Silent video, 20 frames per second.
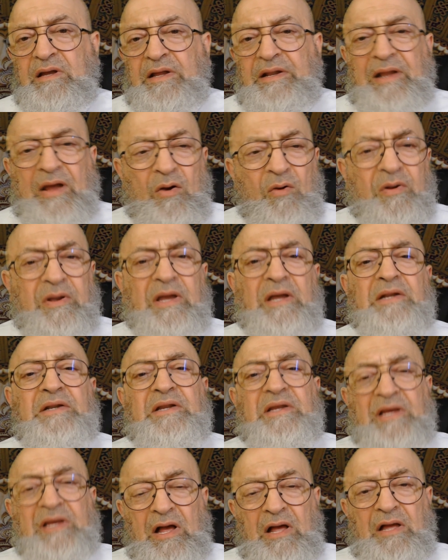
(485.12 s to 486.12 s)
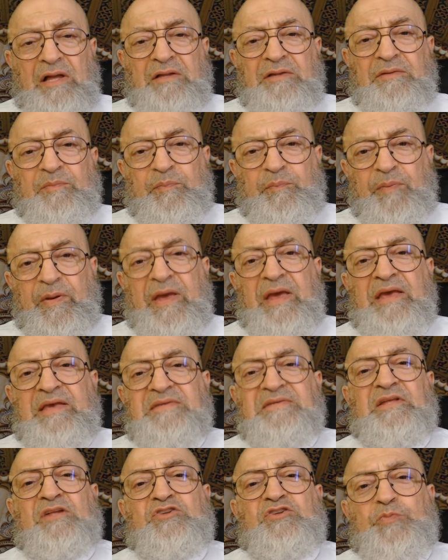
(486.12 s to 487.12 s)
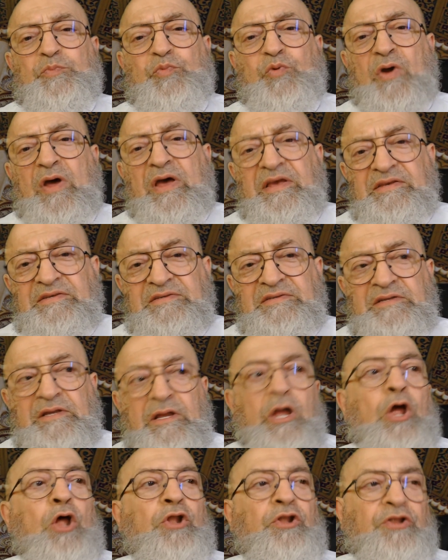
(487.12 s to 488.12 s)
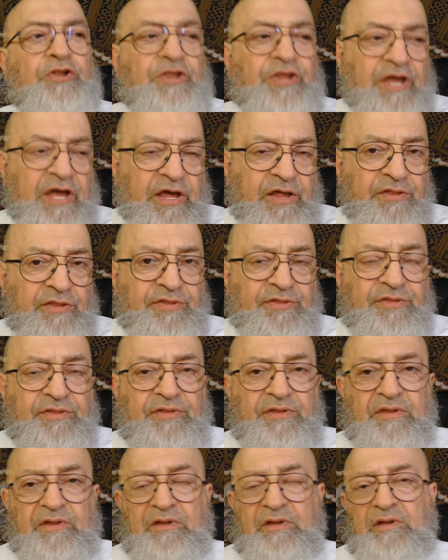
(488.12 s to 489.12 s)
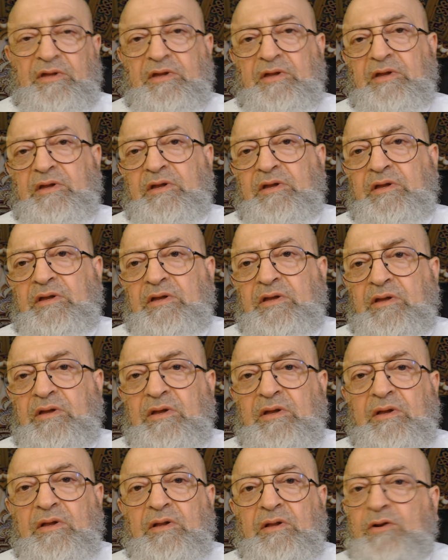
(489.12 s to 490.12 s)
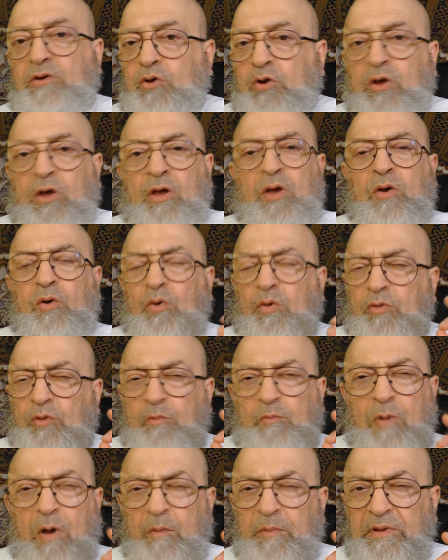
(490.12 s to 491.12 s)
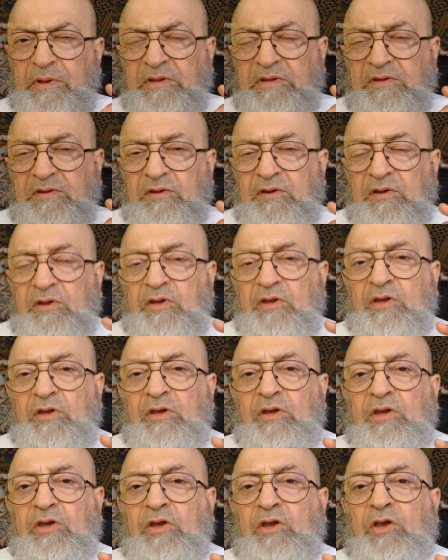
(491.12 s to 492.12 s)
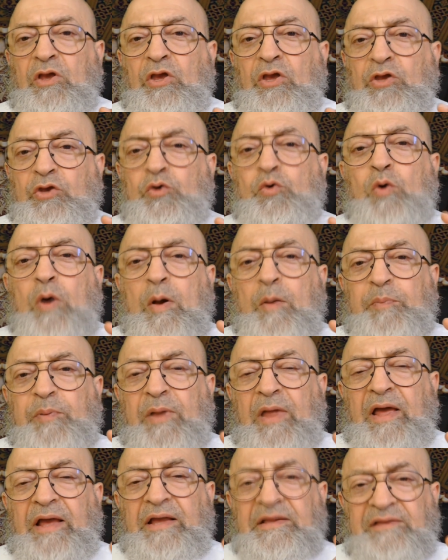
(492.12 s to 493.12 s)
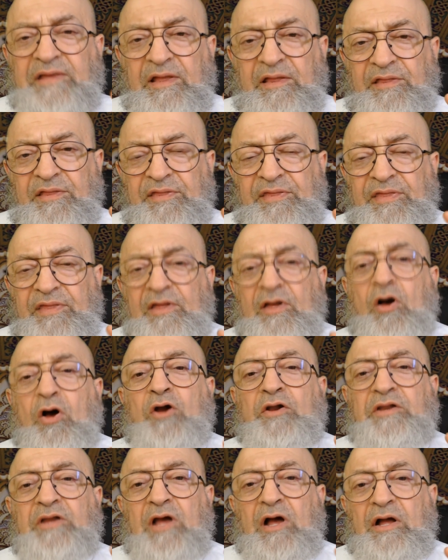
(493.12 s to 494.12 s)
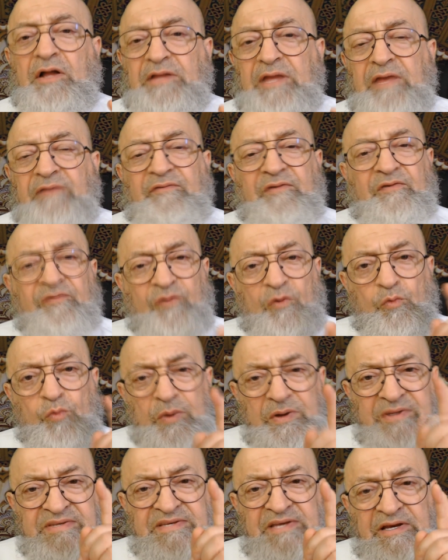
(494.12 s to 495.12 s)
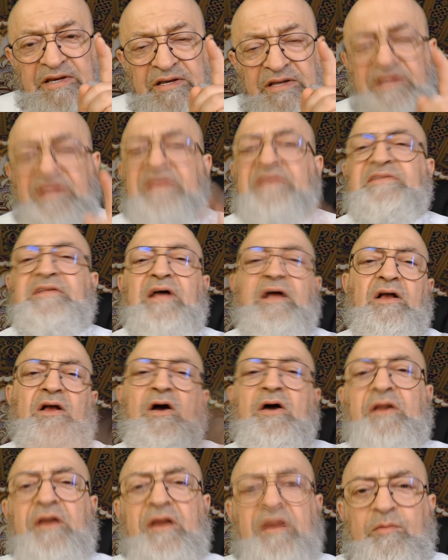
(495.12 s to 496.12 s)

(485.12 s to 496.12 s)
And how can God pay such price? Death. Look, the moment you apply death on God, even for one second, He's not God